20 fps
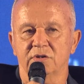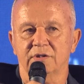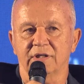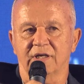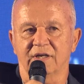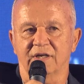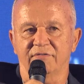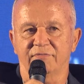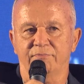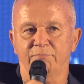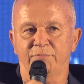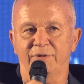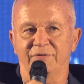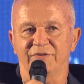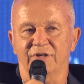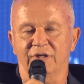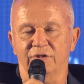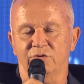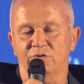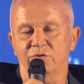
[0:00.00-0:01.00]
kind of
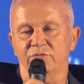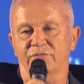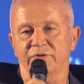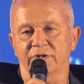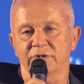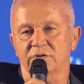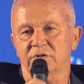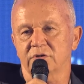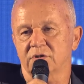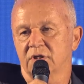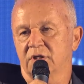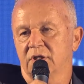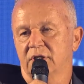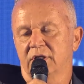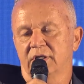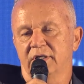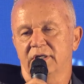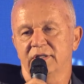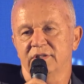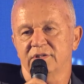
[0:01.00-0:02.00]
pivot on two fronts,
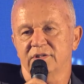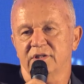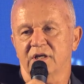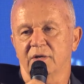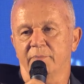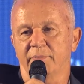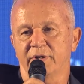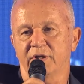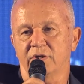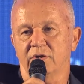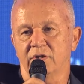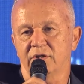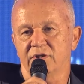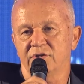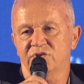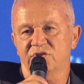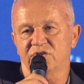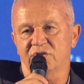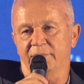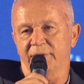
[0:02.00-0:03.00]
is a company called
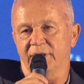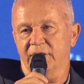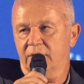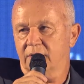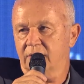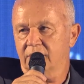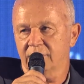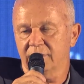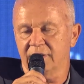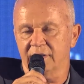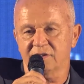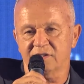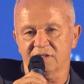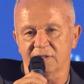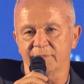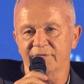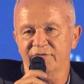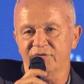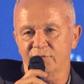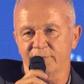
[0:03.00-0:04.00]
Instabug that
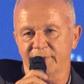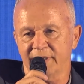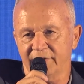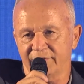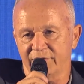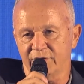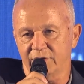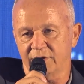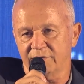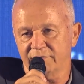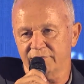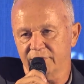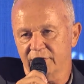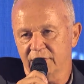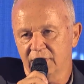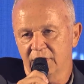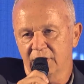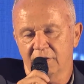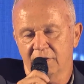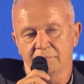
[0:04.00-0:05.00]
some of you may have heard of.
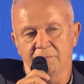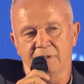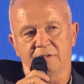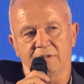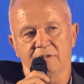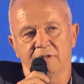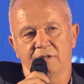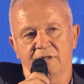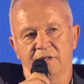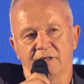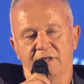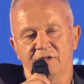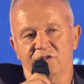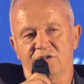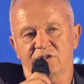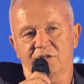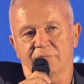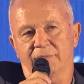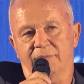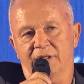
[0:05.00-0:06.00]
But
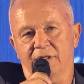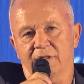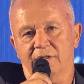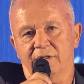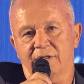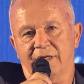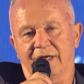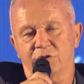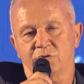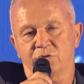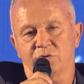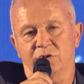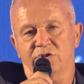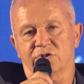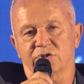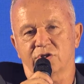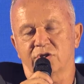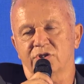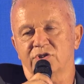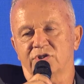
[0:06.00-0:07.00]
Instabug actually
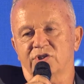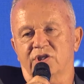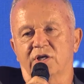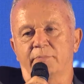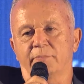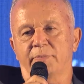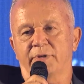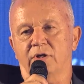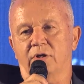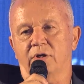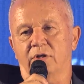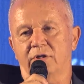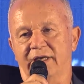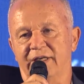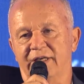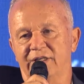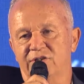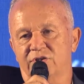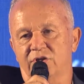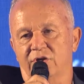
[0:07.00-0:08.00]
started as a company called
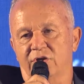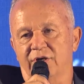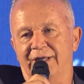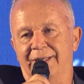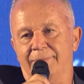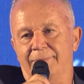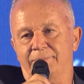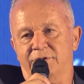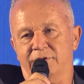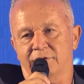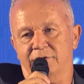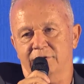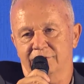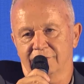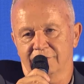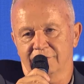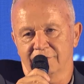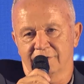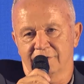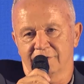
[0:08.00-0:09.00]
A-Star Apps,
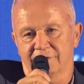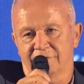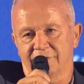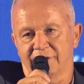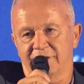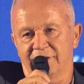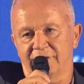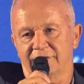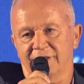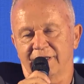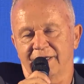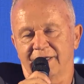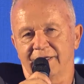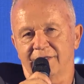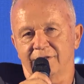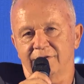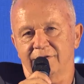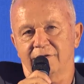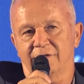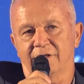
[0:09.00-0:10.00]
right?
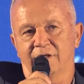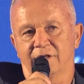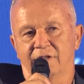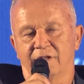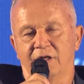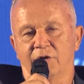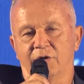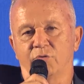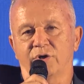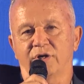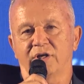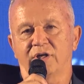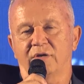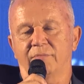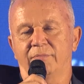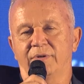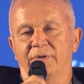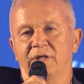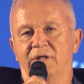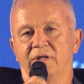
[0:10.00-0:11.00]
And they were going to
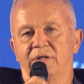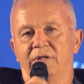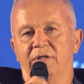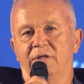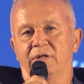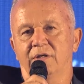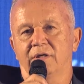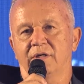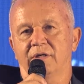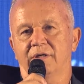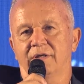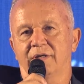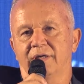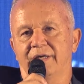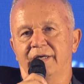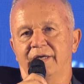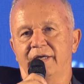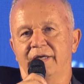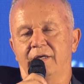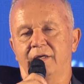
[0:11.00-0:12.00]
be
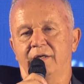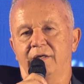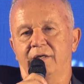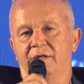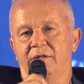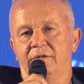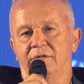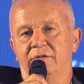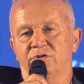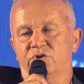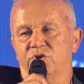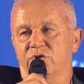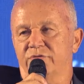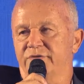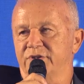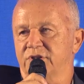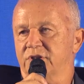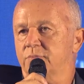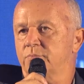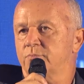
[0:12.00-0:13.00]
a
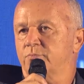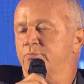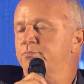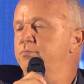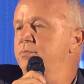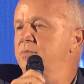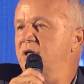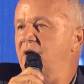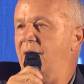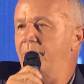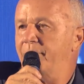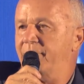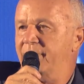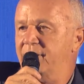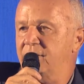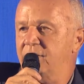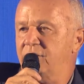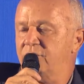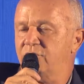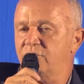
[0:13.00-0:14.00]
service
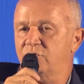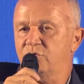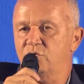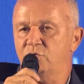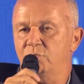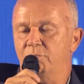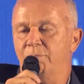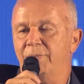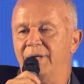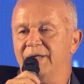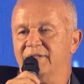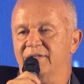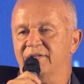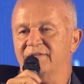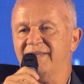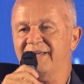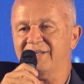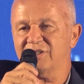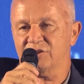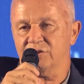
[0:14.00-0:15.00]
company to do bug
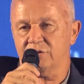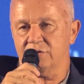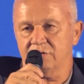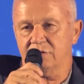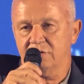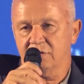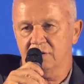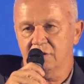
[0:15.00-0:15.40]
detection,